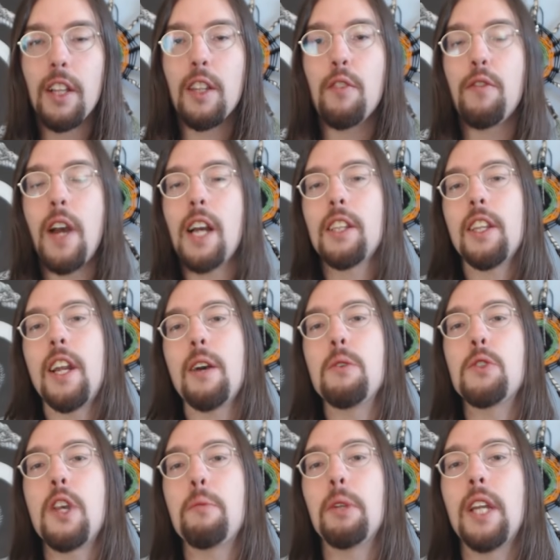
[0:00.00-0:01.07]
Like the fact that I
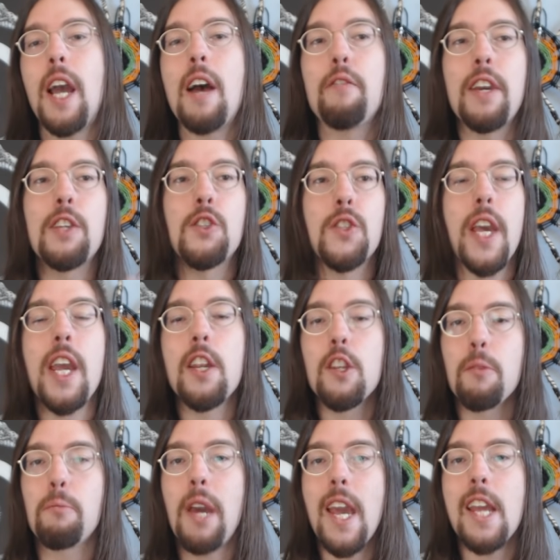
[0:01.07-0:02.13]
was able to have a
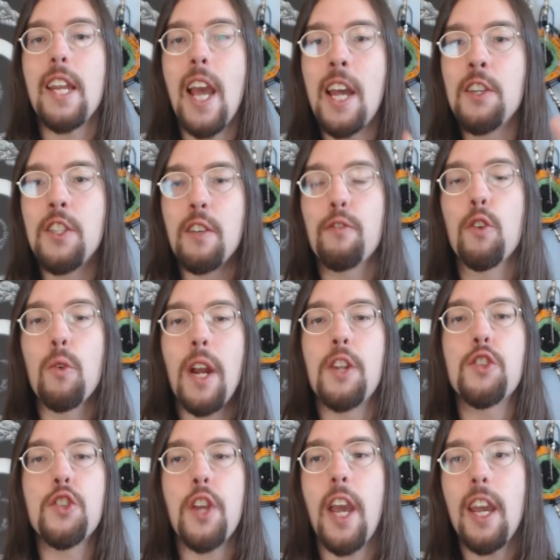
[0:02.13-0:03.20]
sane debate and
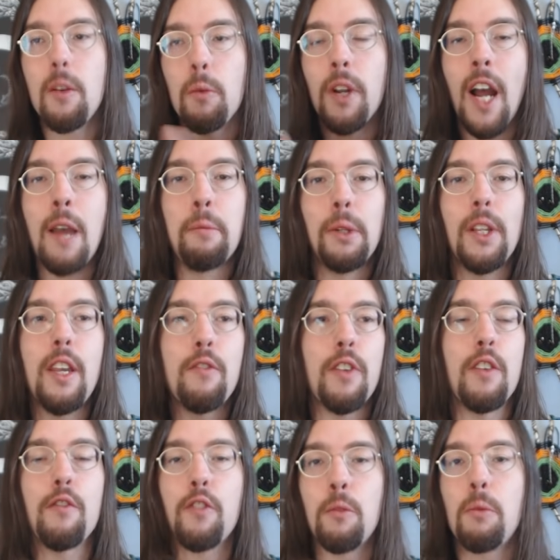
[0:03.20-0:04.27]
differentiate what I believe
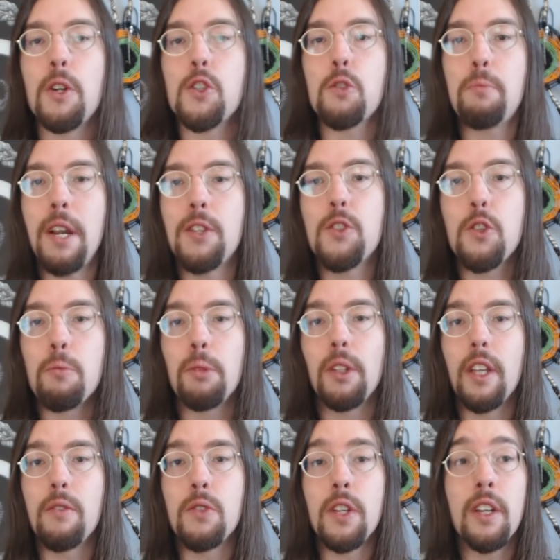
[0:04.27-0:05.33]
in from what Spencer
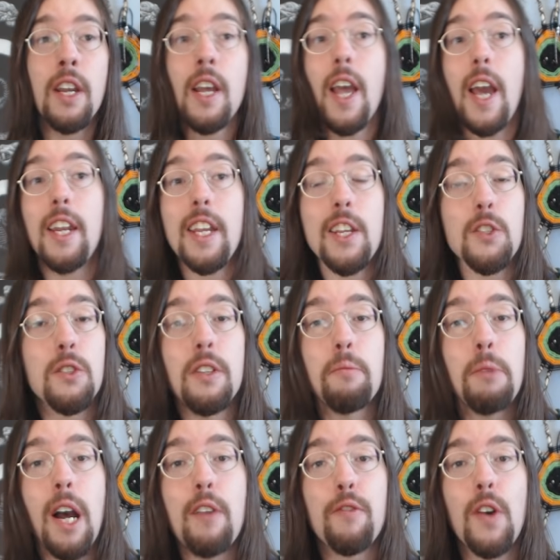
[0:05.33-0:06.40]
believes in, and he's
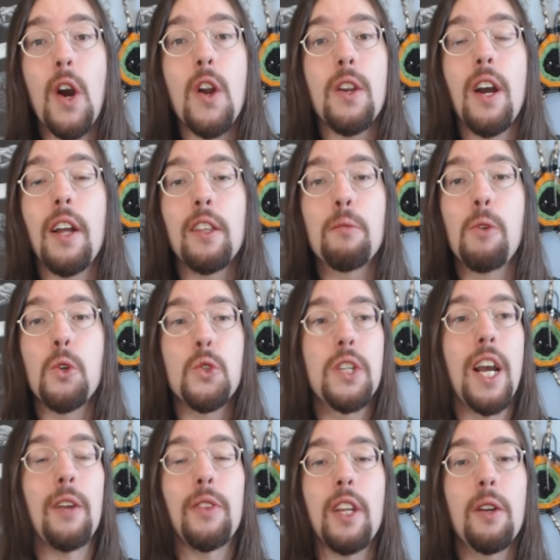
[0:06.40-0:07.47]
by far not the
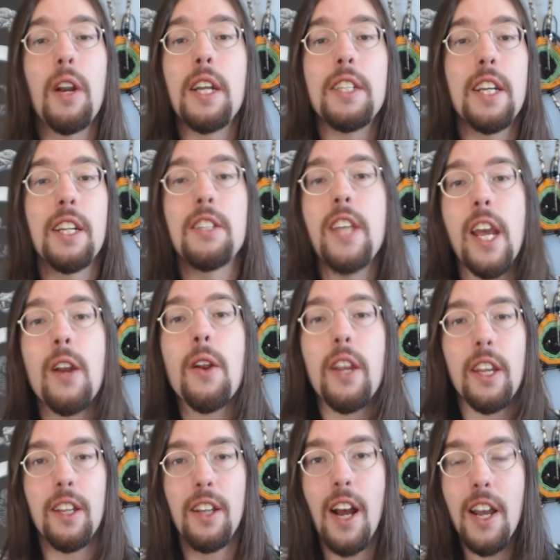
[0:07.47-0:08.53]
most out there
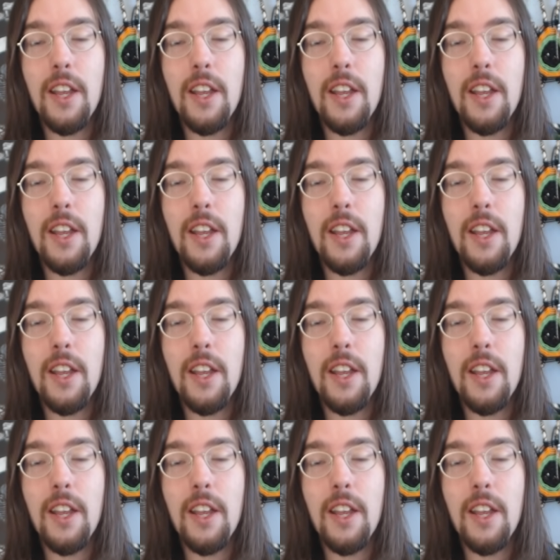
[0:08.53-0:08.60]
identitarian